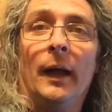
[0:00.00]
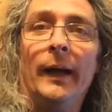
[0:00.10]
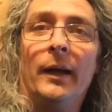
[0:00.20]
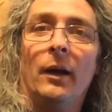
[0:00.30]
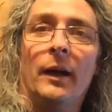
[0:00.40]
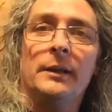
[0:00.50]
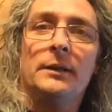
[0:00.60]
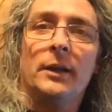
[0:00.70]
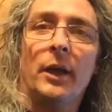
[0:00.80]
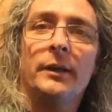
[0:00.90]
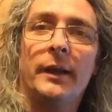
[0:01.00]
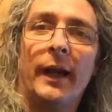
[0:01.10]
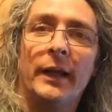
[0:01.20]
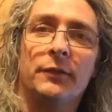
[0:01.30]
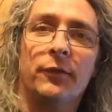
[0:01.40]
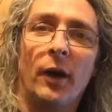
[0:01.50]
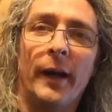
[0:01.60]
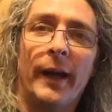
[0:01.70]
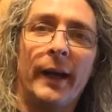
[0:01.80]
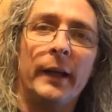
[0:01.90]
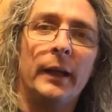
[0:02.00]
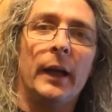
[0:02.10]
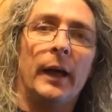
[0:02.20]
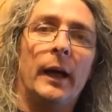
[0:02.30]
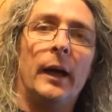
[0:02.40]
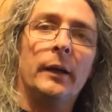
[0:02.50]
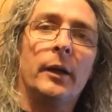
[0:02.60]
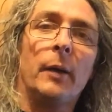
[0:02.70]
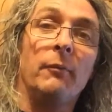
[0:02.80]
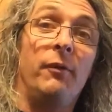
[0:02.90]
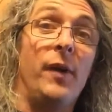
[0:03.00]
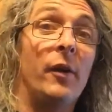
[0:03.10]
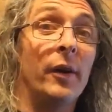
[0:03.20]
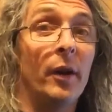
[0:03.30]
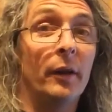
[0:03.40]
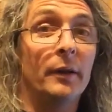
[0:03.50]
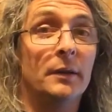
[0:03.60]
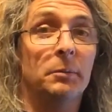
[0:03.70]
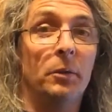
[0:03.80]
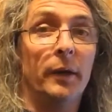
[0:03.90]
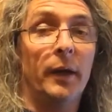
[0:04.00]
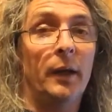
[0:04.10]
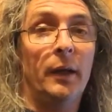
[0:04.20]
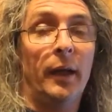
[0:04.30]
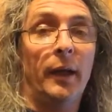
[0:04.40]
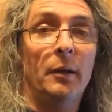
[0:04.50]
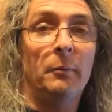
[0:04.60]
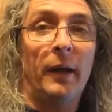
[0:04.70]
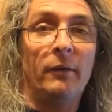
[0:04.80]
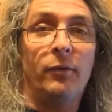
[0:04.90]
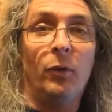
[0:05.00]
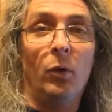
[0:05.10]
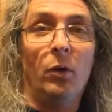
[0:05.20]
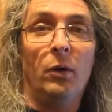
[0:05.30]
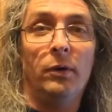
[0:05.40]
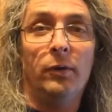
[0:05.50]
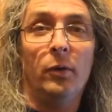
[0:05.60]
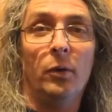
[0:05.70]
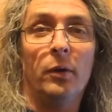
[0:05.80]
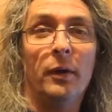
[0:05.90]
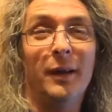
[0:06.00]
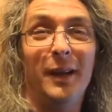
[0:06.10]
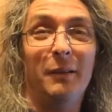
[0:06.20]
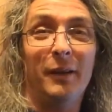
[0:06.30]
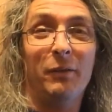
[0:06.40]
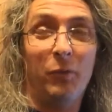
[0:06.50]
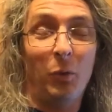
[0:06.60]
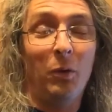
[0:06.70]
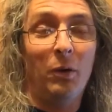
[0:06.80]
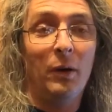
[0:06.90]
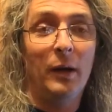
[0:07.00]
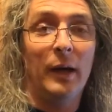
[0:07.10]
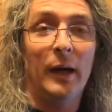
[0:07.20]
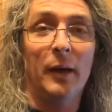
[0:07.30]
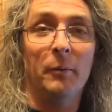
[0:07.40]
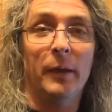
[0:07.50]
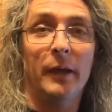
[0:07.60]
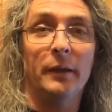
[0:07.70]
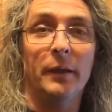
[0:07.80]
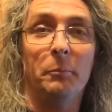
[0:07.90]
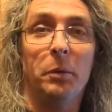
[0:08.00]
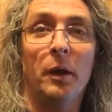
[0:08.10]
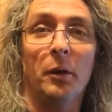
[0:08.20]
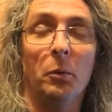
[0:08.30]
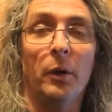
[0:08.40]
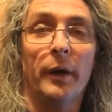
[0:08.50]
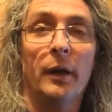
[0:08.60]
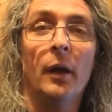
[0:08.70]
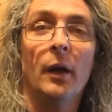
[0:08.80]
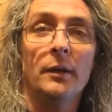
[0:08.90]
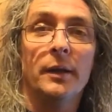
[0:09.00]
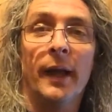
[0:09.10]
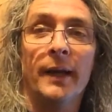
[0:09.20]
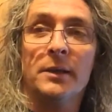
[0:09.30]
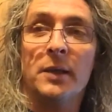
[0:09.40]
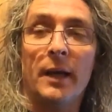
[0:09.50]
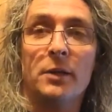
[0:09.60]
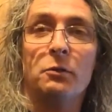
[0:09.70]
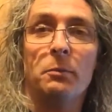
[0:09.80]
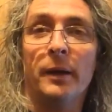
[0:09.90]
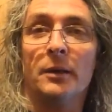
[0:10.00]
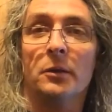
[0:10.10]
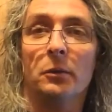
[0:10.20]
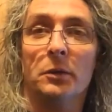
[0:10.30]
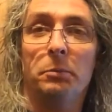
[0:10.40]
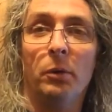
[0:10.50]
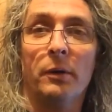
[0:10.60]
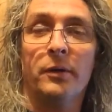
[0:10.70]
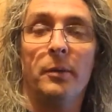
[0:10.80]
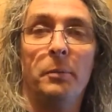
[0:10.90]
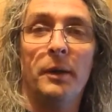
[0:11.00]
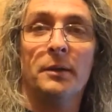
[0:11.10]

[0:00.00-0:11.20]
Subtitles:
Hey guys, so today is Friday. Got up very early this morning again, about around 4, and did a pile of work. Today's swimming school sports, the